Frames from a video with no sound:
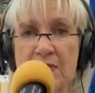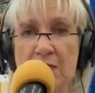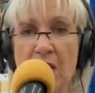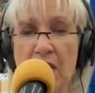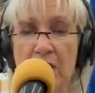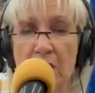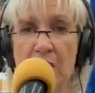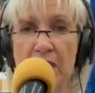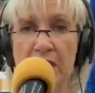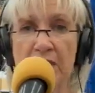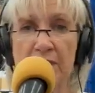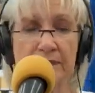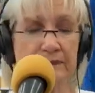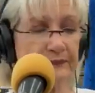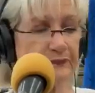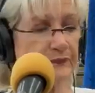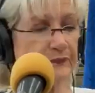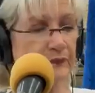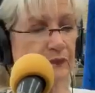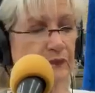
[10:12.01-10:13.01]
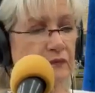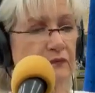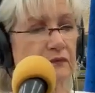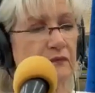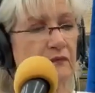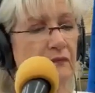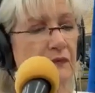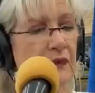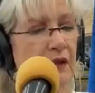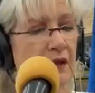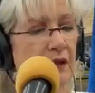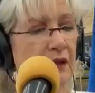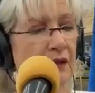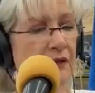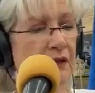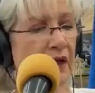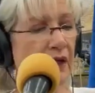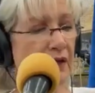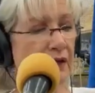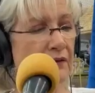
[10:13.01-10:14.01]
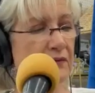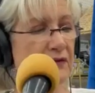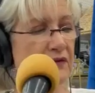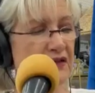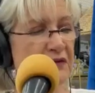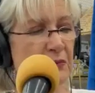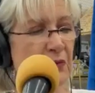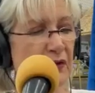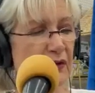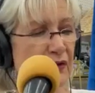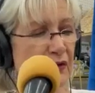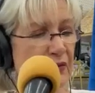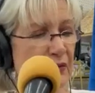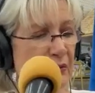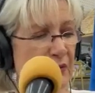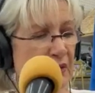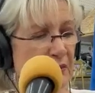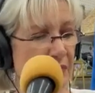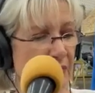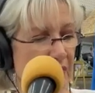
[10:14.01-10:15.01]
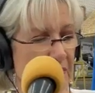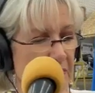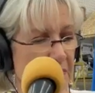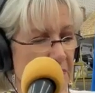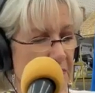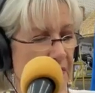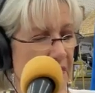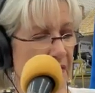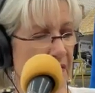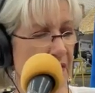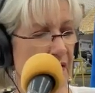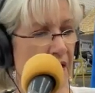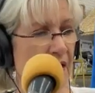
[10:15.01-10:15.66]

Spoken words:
a smart one. Okay, smarter than me probably.